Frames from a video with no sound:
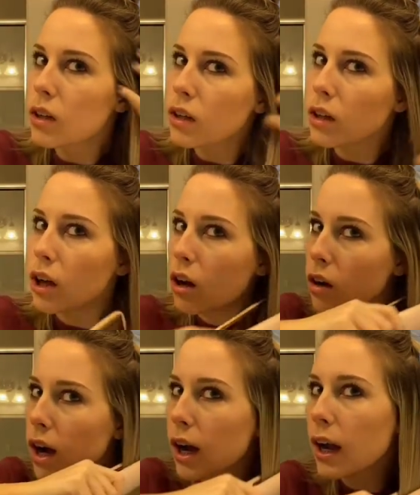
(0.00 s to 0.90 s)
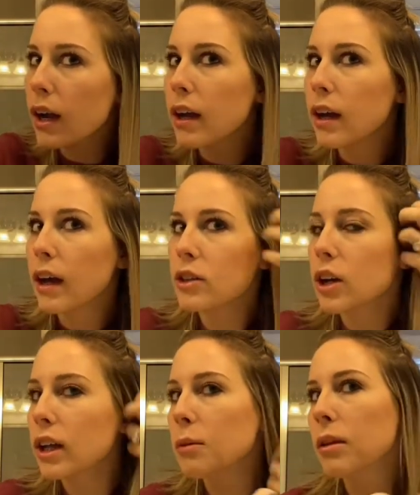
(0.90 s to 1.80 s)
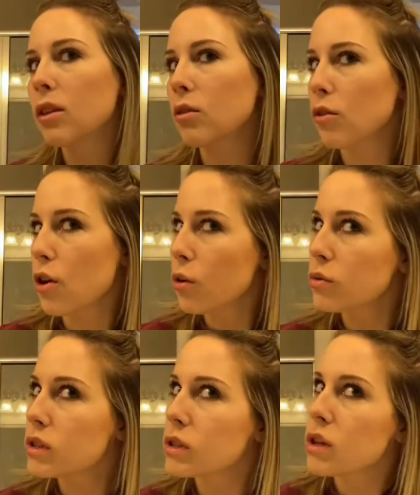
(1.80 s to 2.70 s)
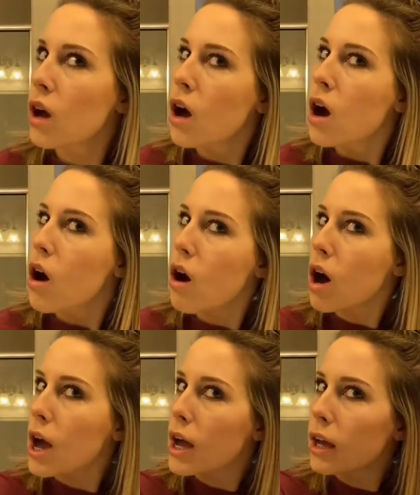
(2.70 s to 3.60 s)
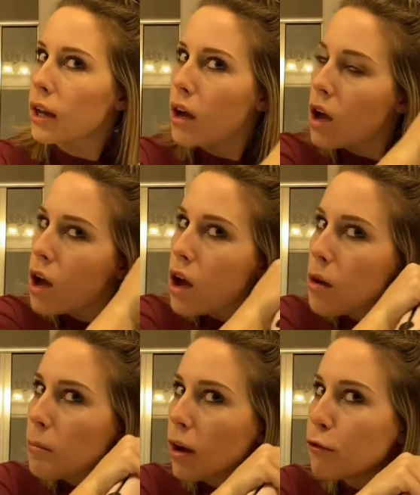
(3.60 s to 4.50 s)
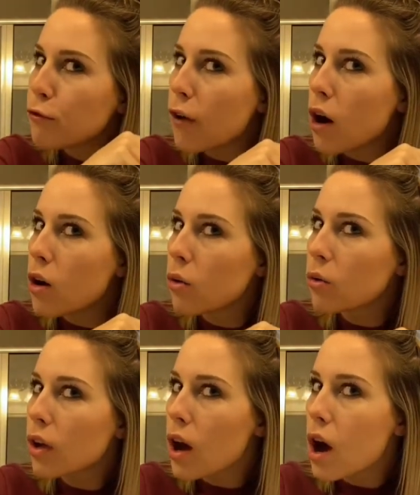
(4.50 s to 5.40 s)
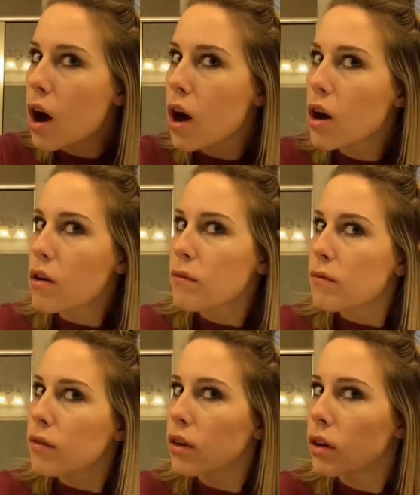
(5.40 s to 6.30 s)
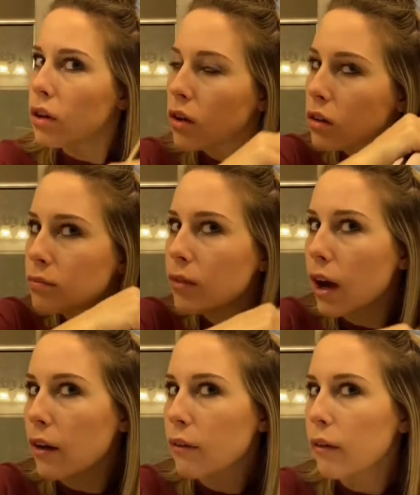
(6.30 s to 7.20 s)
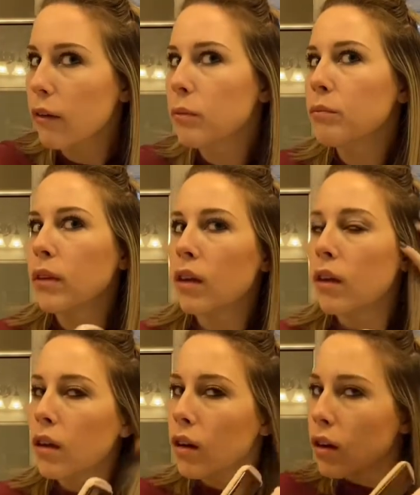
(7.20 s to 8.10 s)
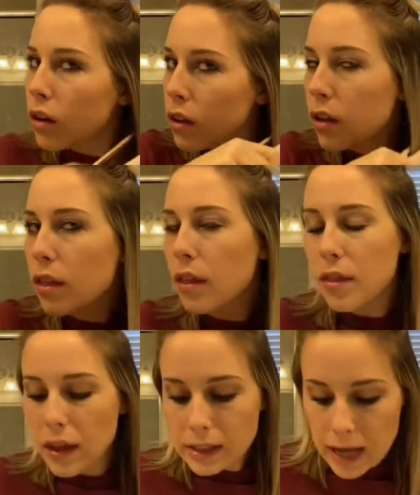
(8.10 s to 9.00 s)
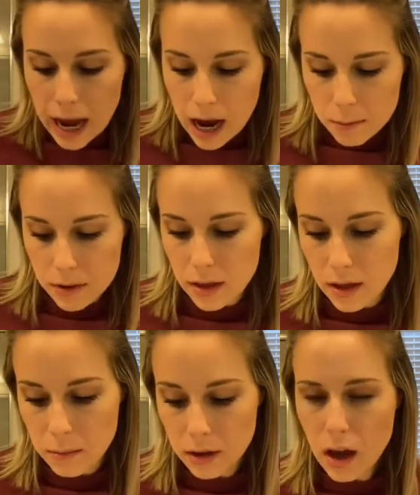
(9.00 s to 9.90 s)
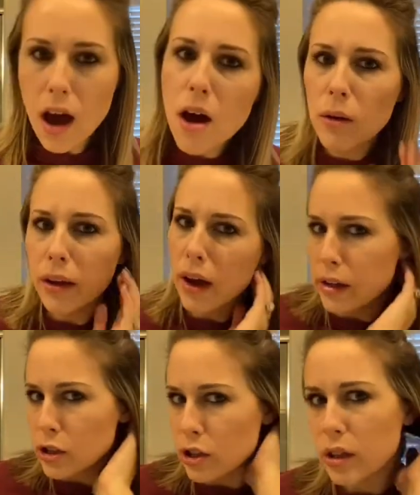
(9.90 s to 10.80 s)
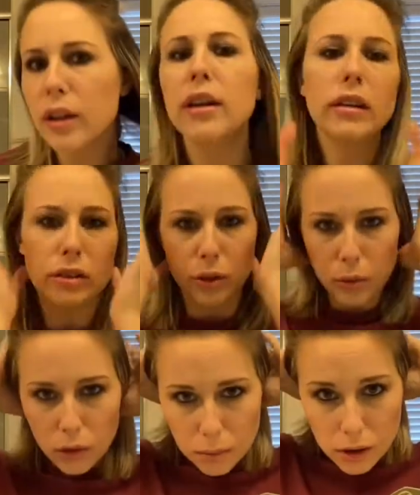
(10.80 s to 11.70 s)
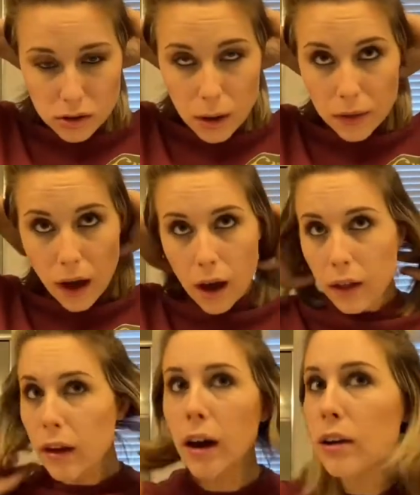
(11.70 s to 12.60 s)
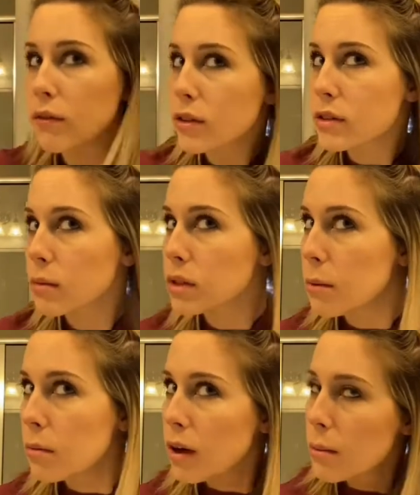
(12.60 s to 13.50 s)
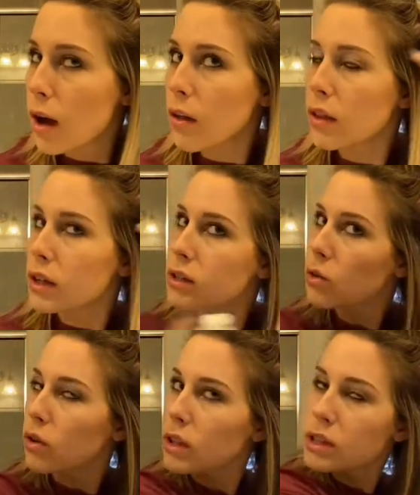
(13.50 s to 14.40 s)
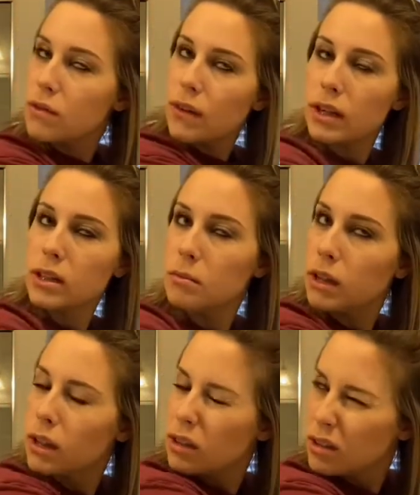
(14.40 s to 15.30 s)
You know, I try to keep like little notes on my phone of, I don't know, things that happen that I'm like, oh, like I should do a little post about that. Like I feel some type of way about this, or this affected me